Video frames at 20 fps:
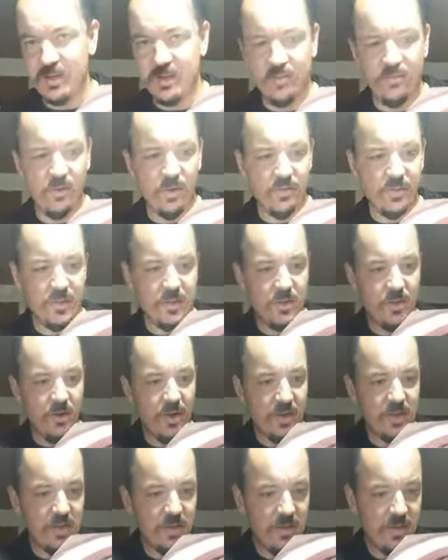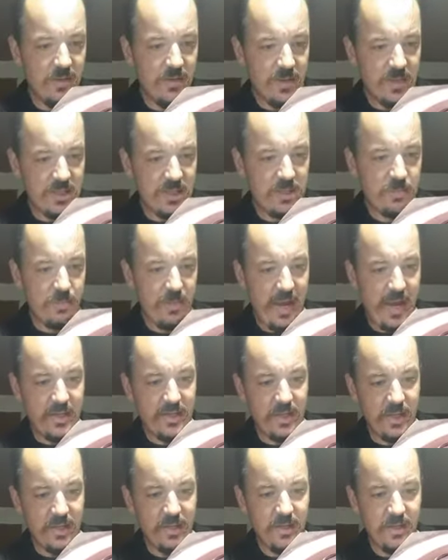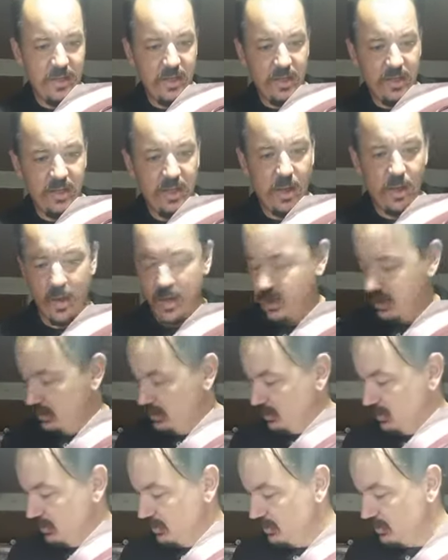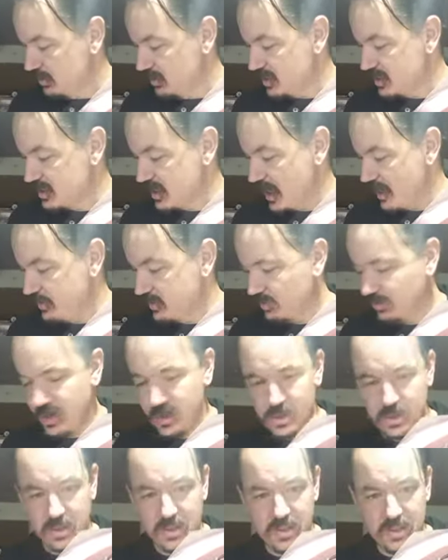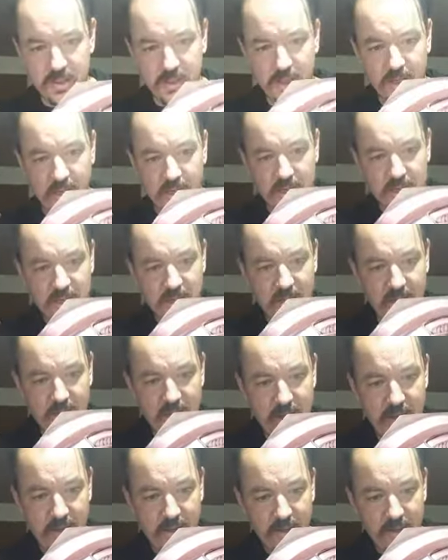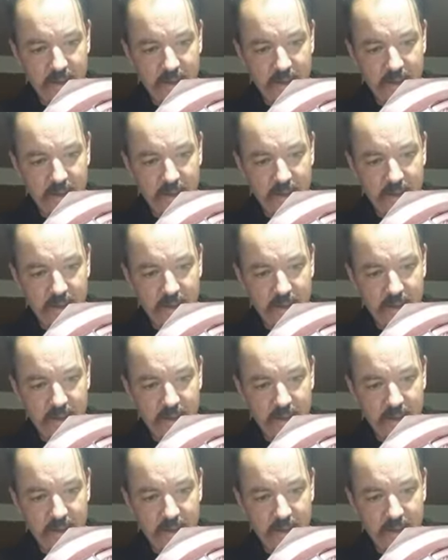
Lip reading: You've got this nice splatter going the same direction as the car.